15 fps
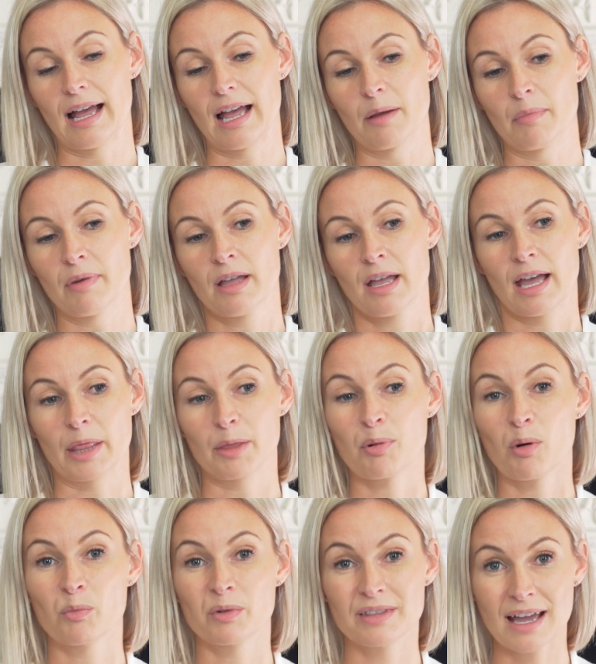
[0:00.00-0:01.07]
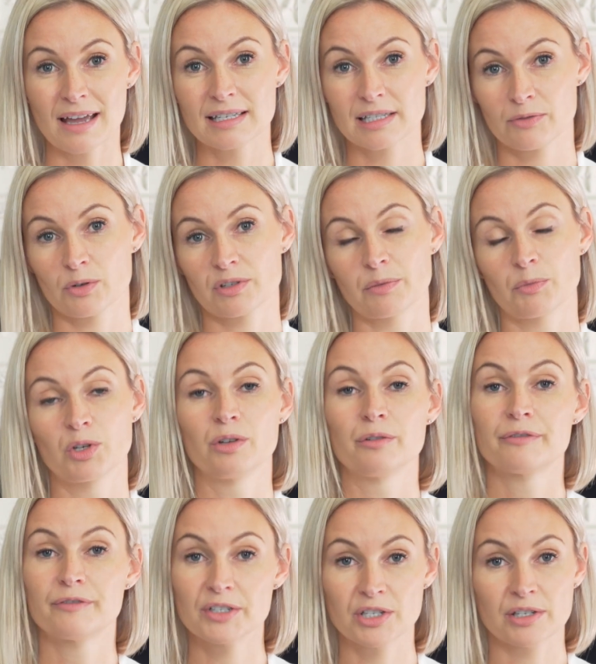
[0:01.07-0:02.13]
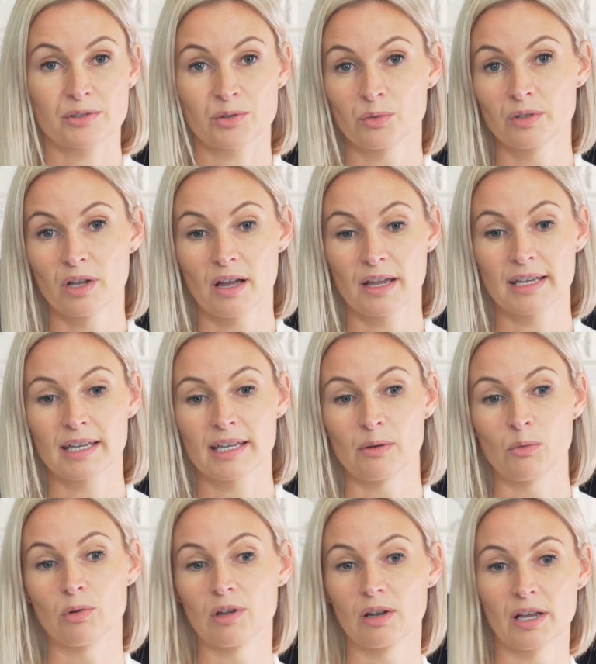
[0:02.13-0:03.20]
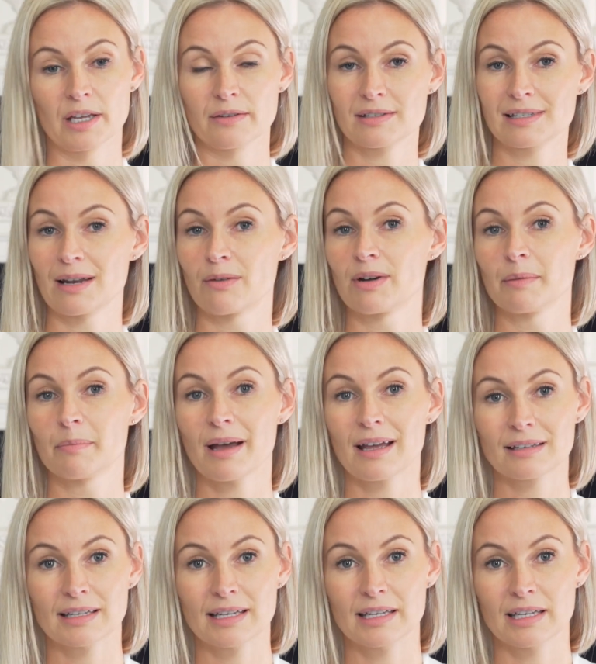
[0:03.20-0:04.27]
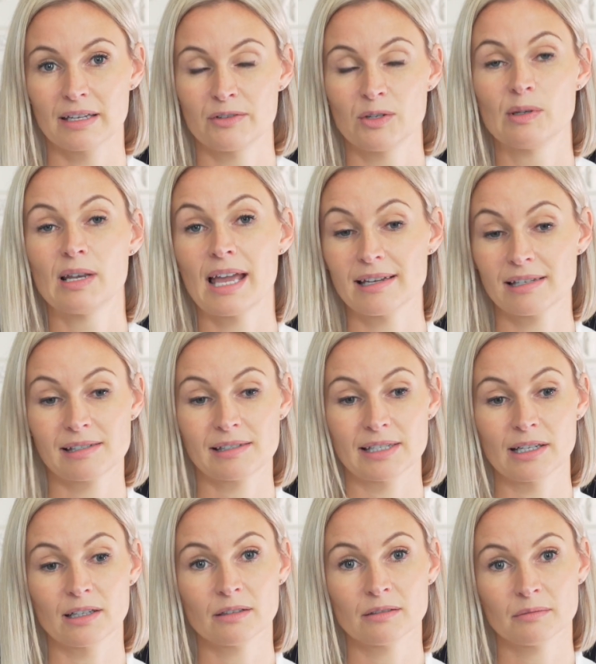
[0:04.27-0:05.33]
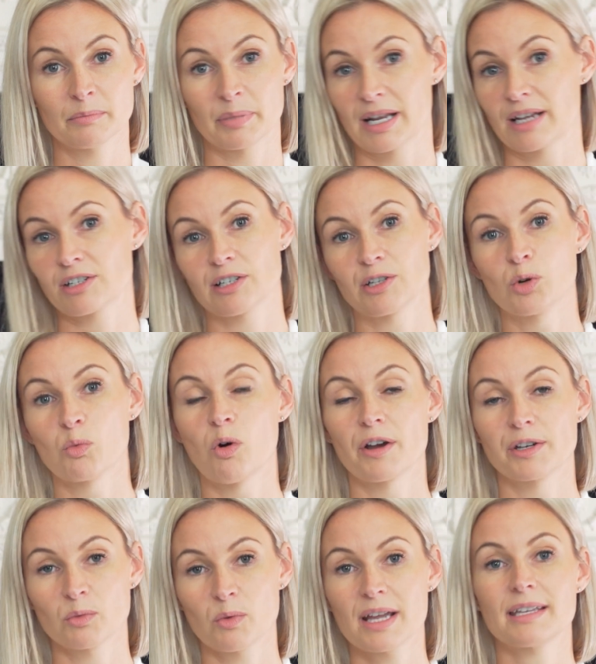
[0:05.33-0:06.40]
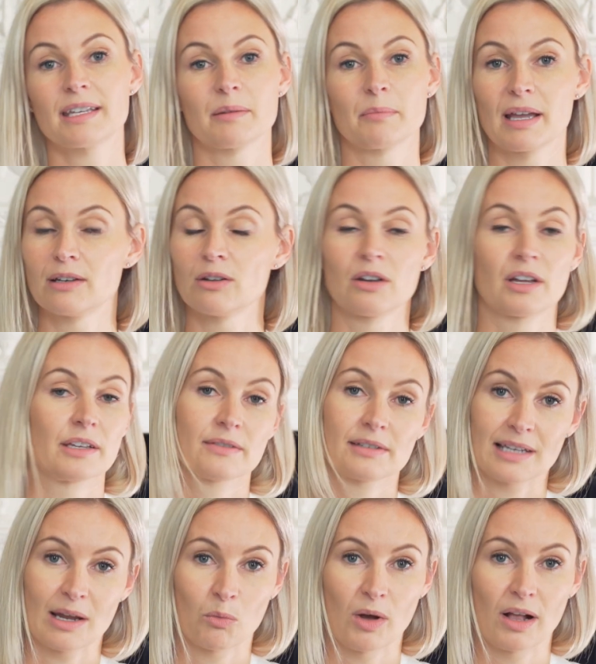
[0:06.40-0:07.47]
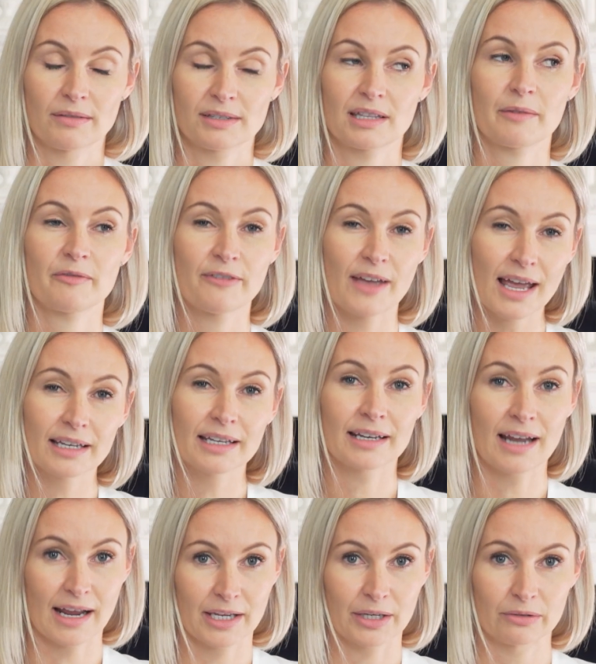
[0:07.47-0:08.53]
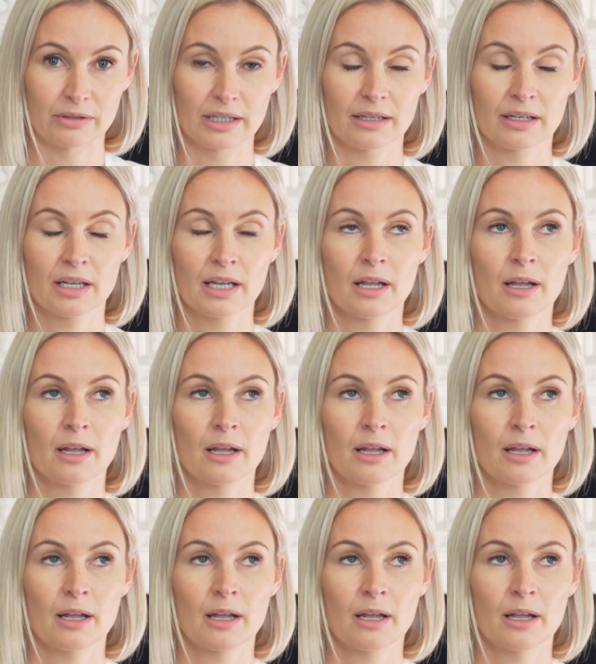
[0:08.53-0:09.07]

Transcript: And the problem with that is if you're someone who fidgets all night, it will look like you've slept really badly. If you lay still, but actually you're wide awake, it may look like you've slept well. So they're fairly inaccurate.